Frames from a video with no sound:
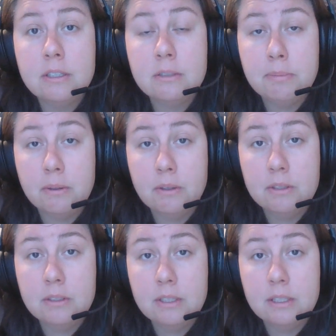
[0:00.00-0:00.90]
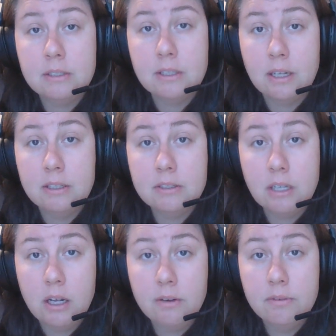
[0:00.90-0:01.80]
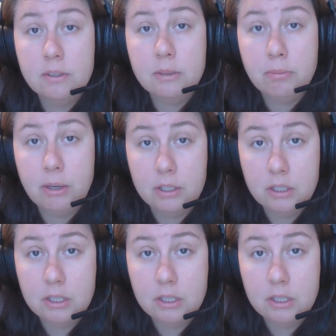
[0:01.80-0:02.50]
experiencing signs of depression,